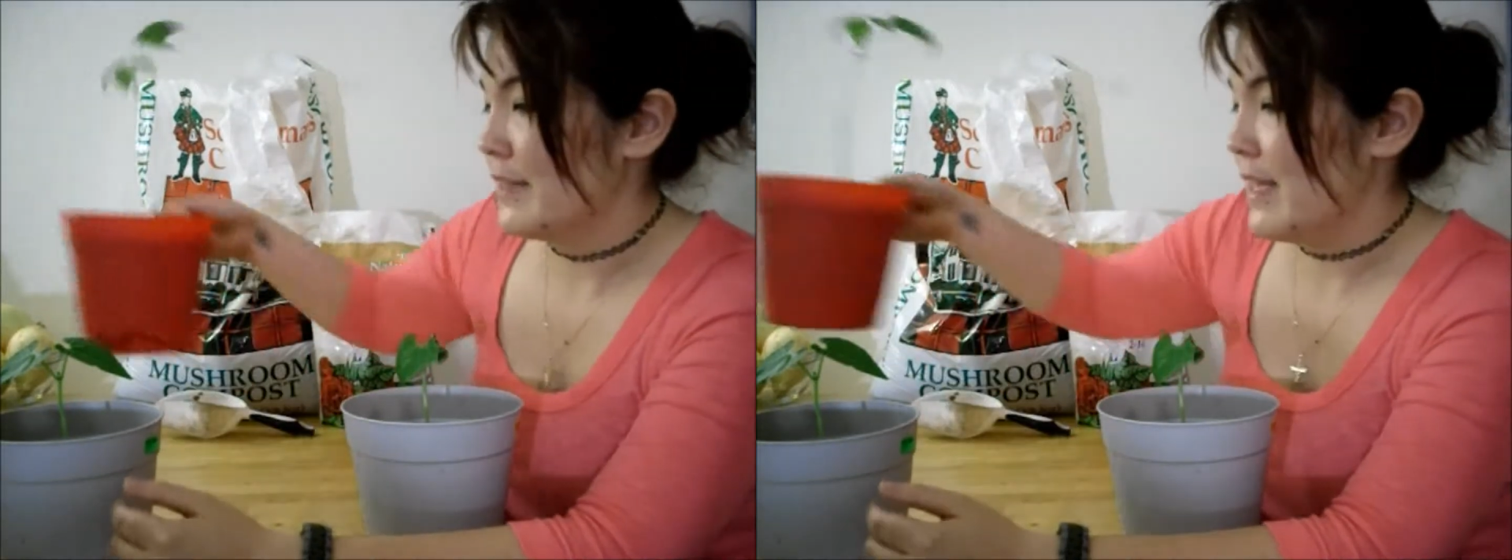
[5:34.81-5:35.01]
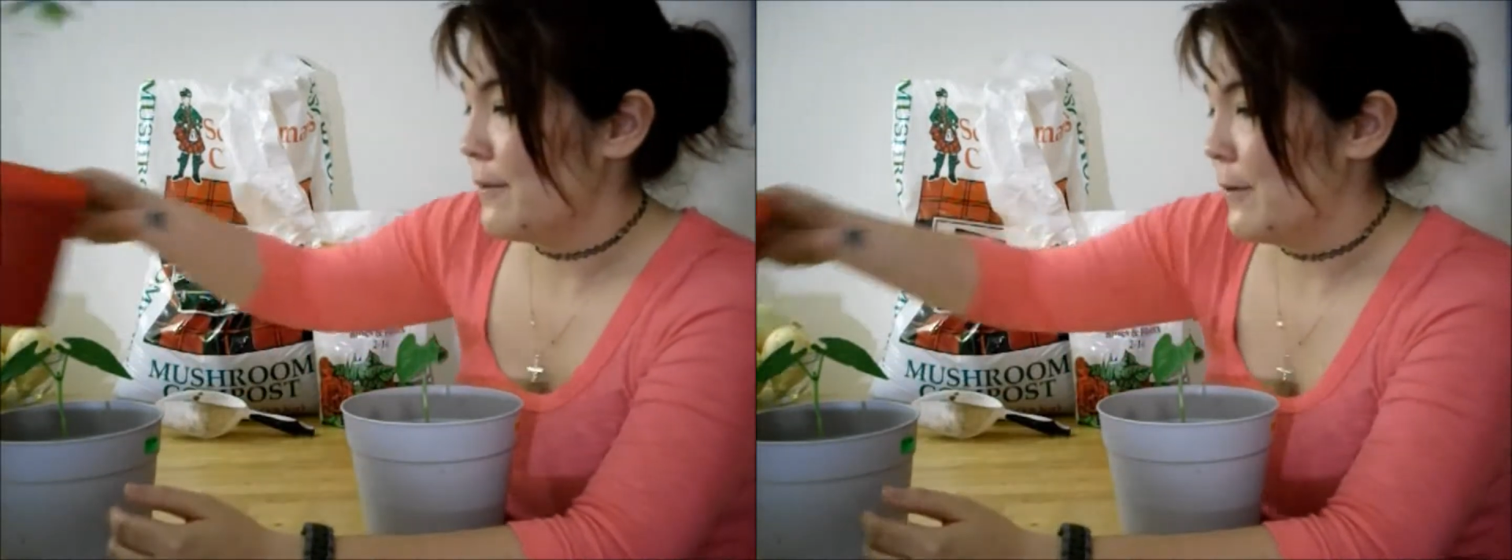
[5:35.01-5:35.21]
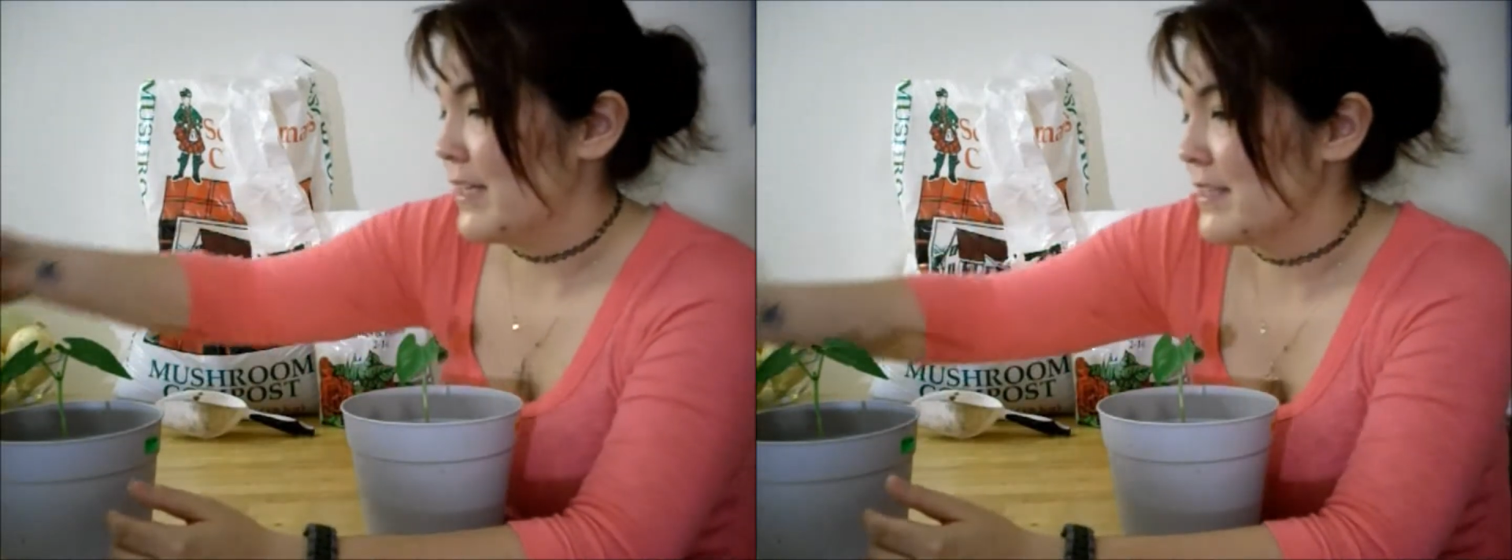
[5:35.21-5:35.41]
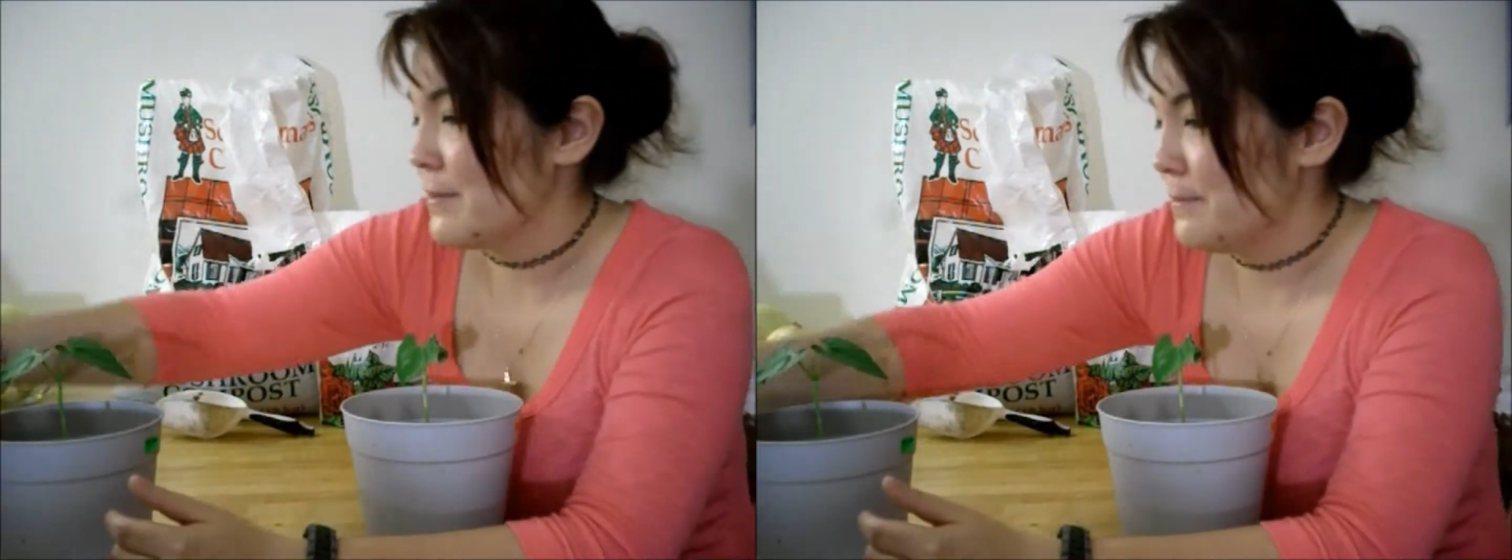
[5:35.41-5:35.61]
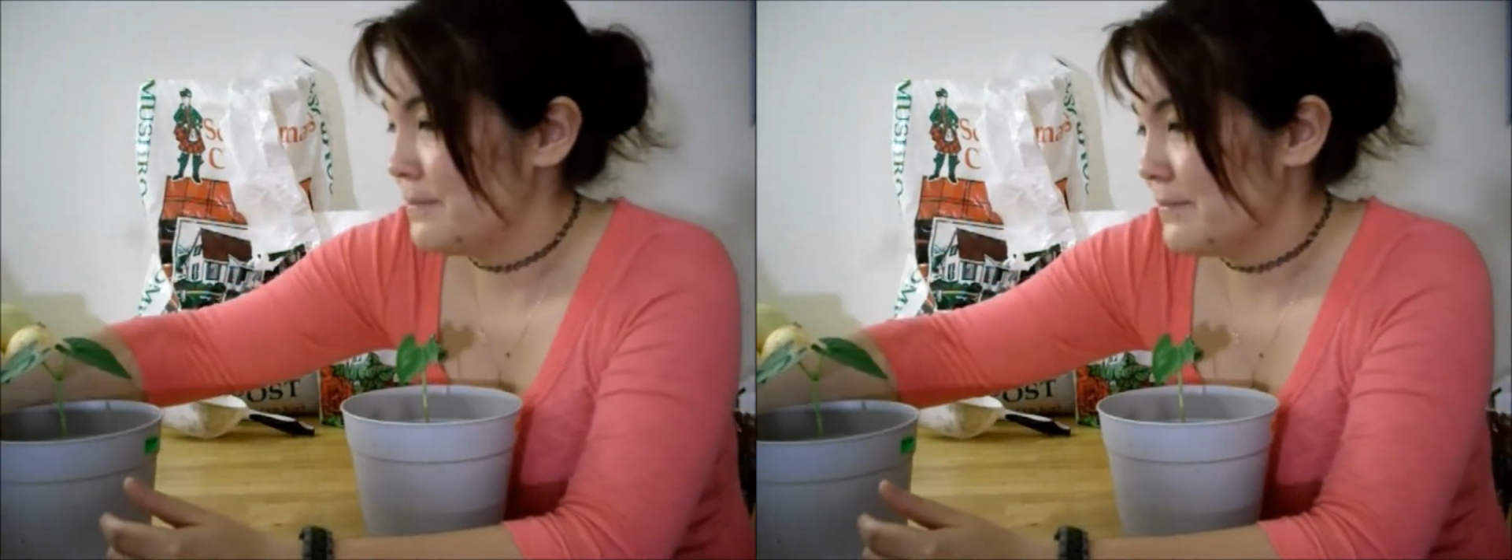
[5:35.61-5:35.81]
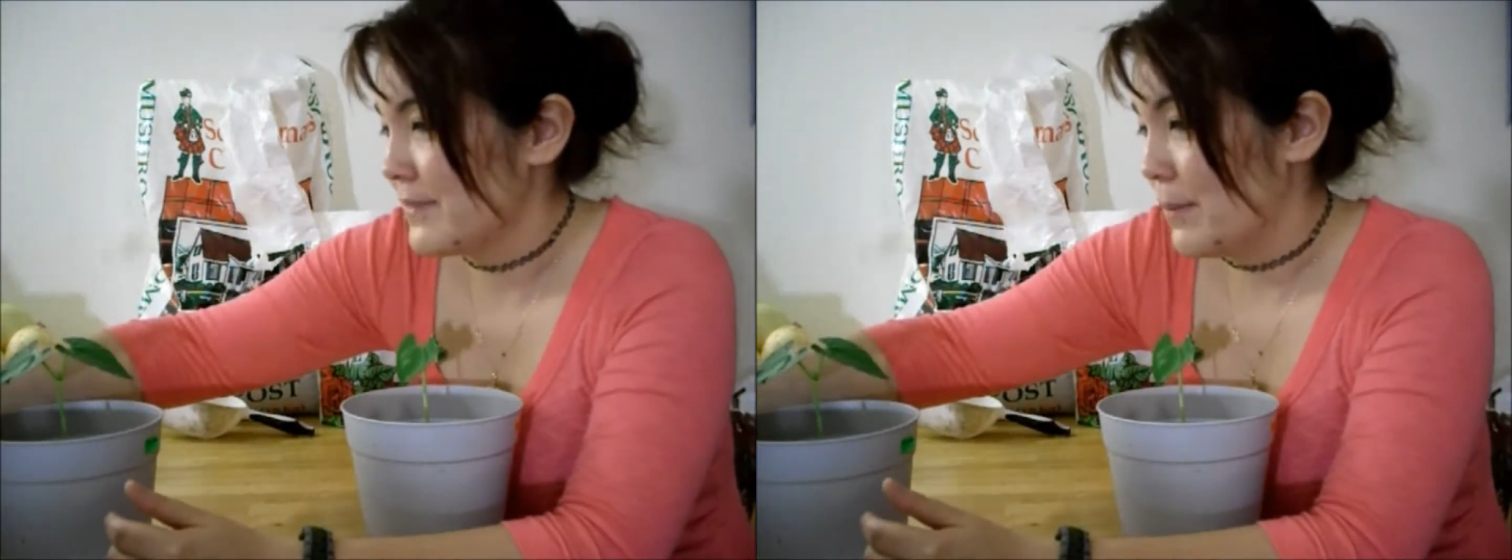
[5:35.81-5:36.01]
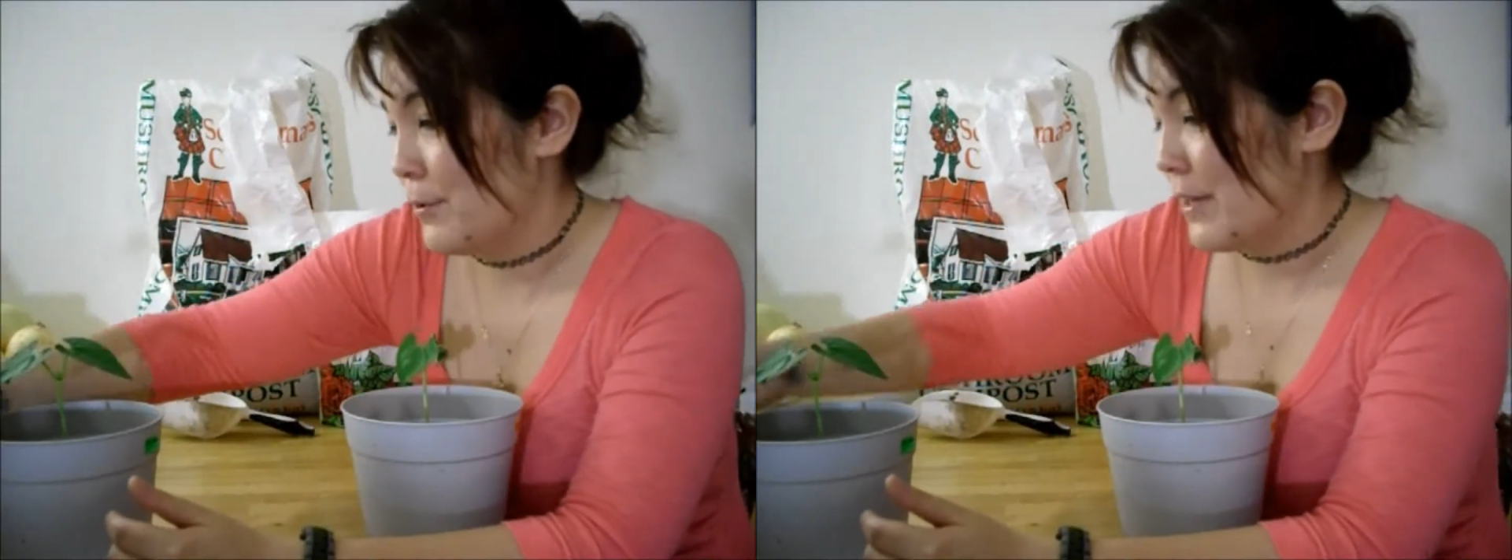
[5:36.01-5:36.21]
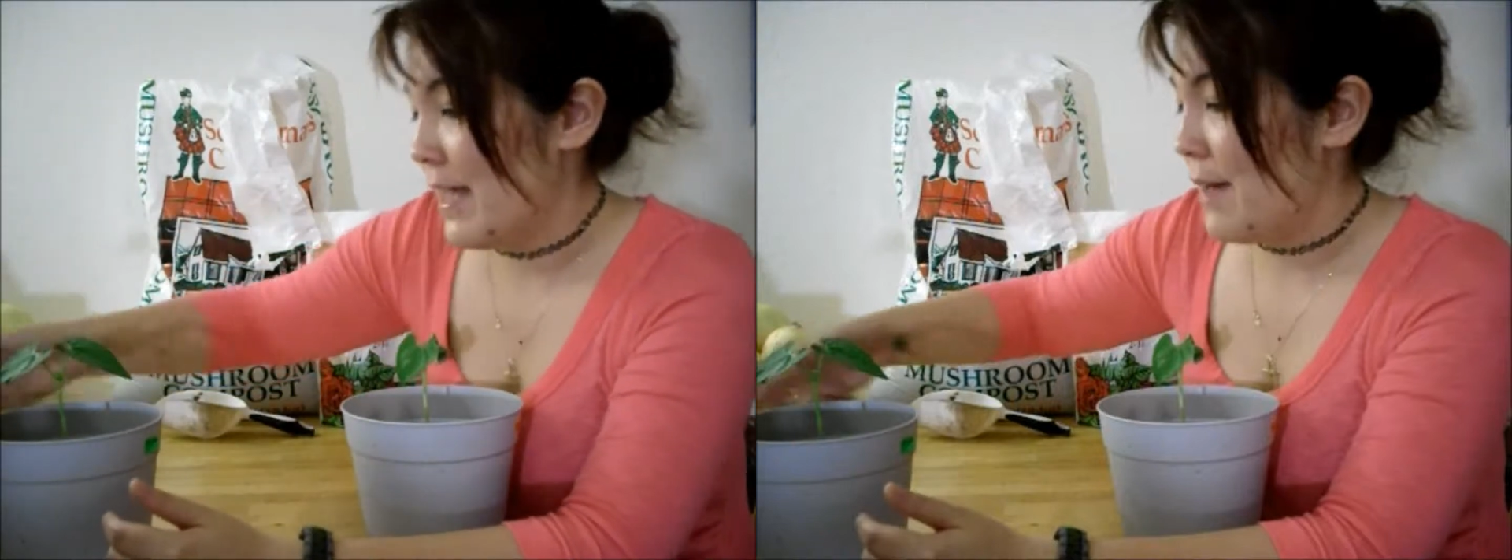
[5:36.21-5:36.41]
Anyways, I'm
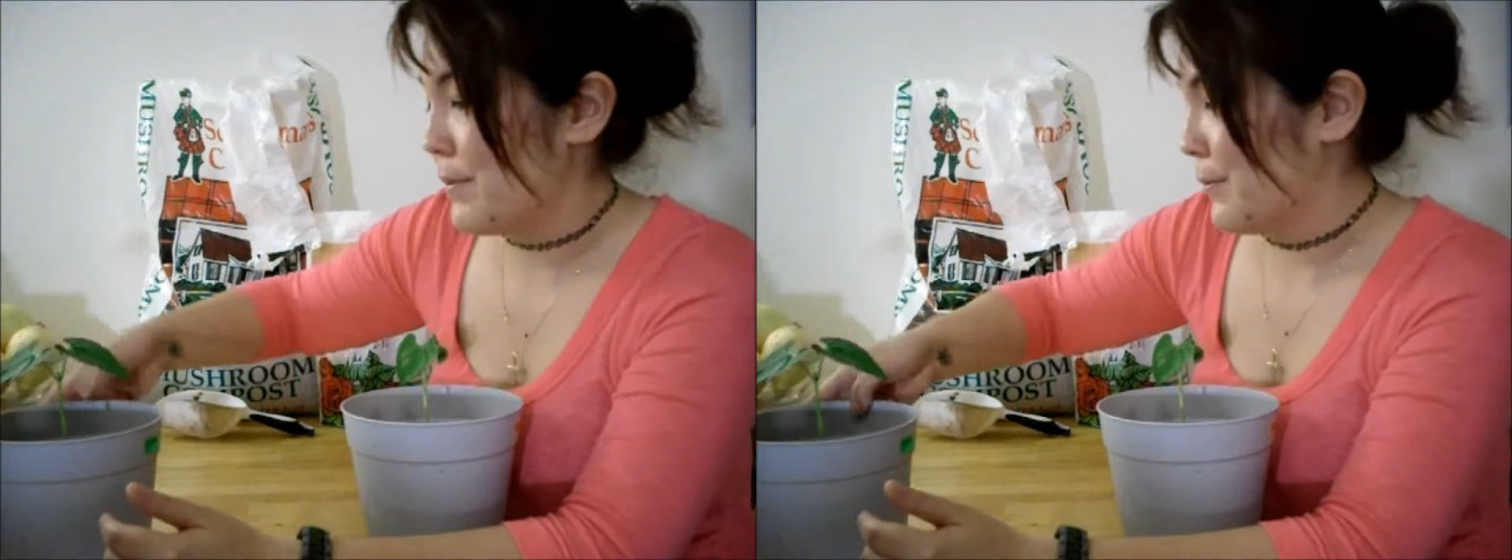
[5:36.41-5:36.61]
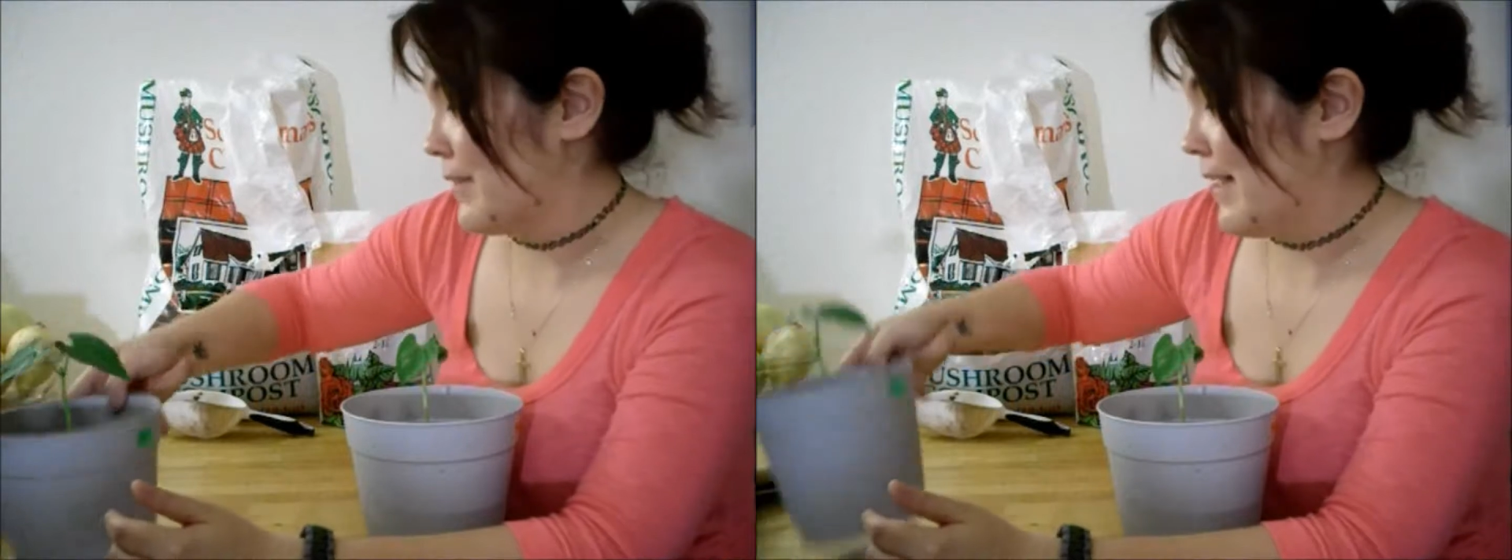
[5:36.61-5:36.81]
pretty happy with